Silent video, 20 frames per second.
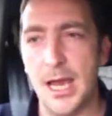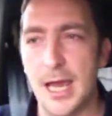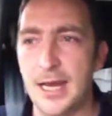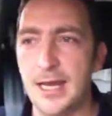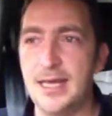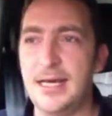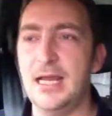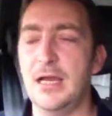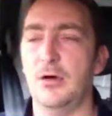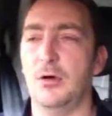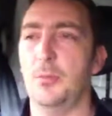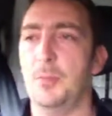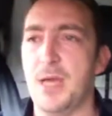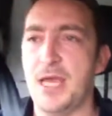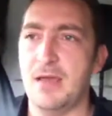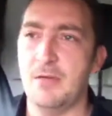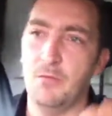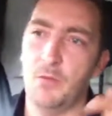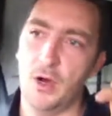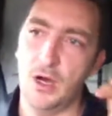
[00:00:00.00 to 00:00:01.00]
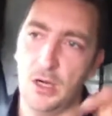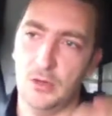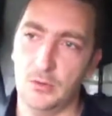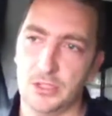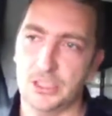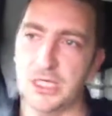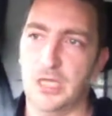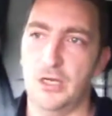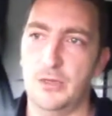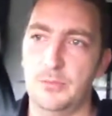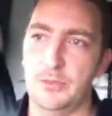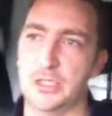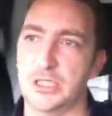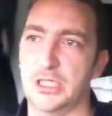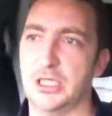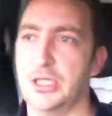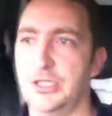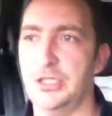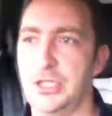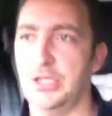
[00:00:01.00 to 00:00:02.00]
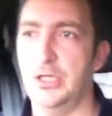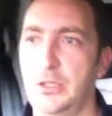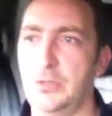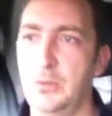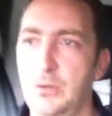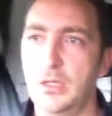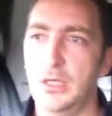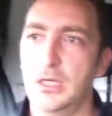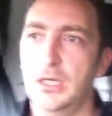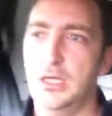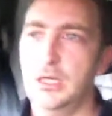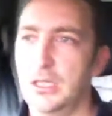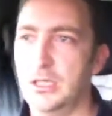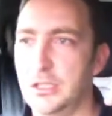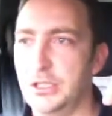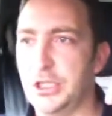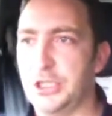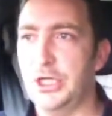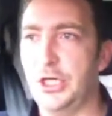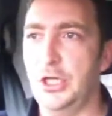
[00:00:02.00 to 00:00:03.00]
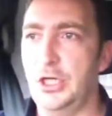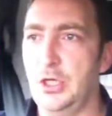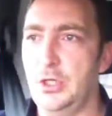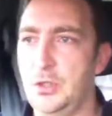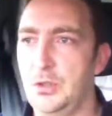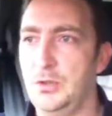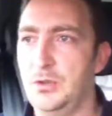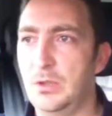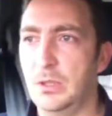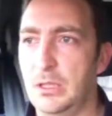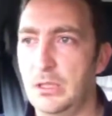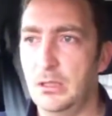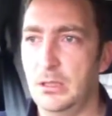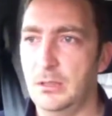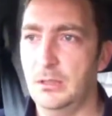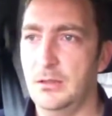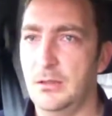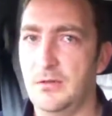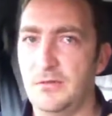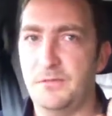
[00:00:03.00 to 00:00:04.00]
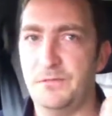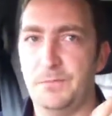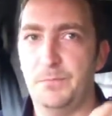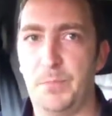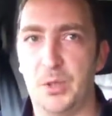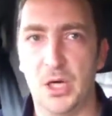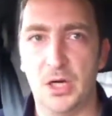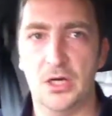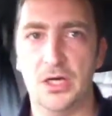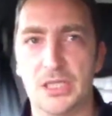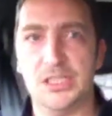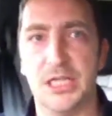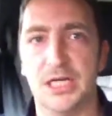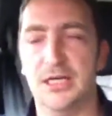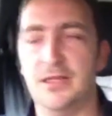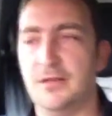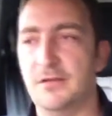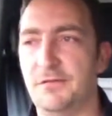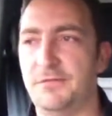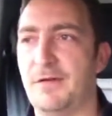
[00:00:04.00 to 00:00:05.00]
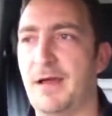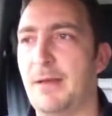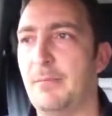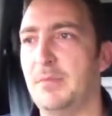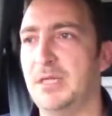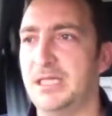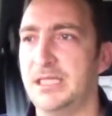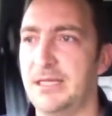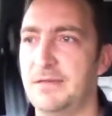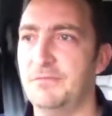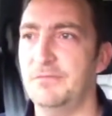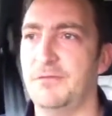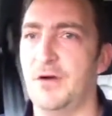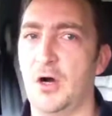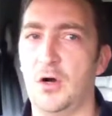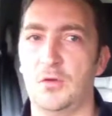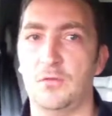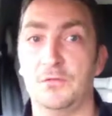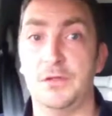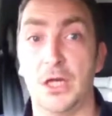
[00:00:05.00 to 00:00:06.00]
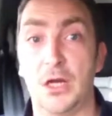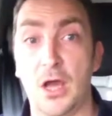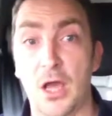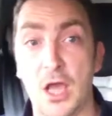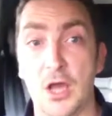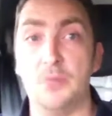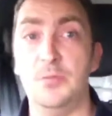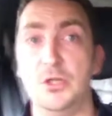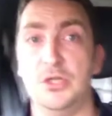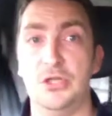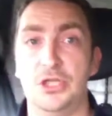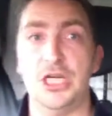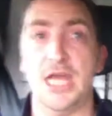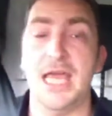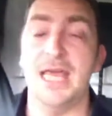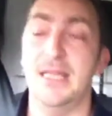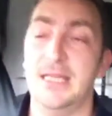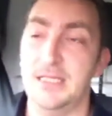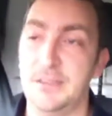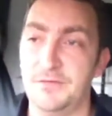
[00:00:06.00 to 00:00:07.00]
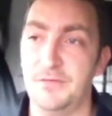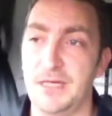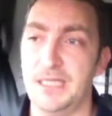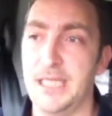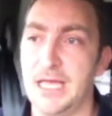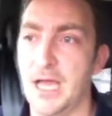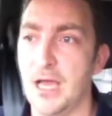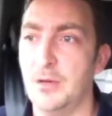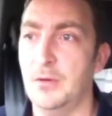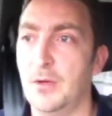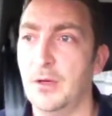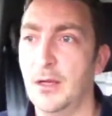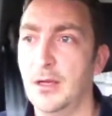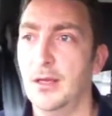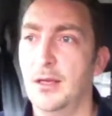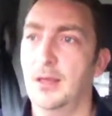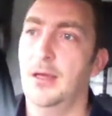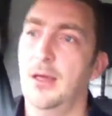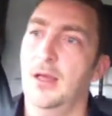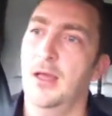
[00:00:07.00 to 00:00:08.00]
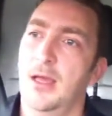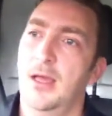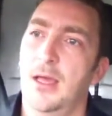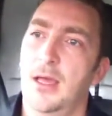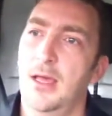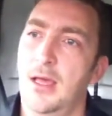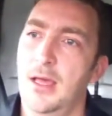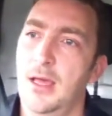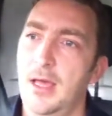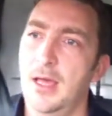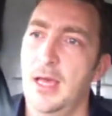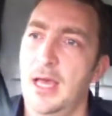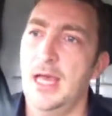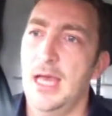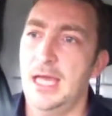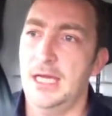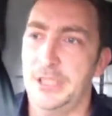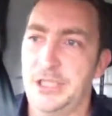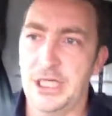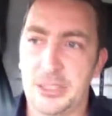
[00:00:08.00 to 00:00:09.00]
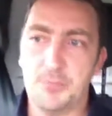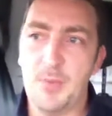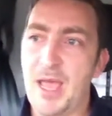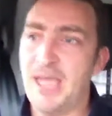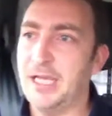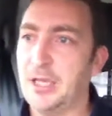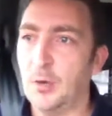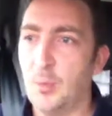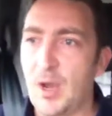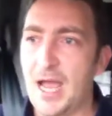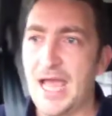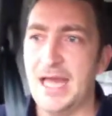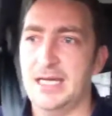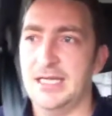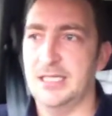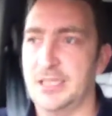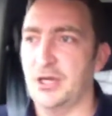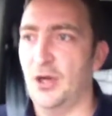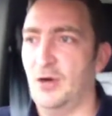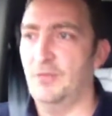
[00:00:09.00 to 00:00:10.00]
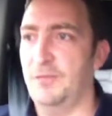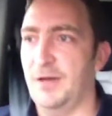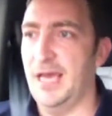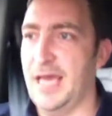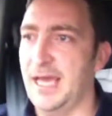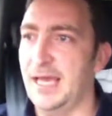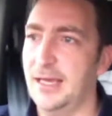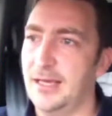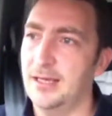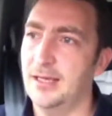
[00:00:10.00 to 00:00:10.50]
little bit of what Alzheimer's can do to the person and the families involved. And I hope you share this video and just make awareness of it.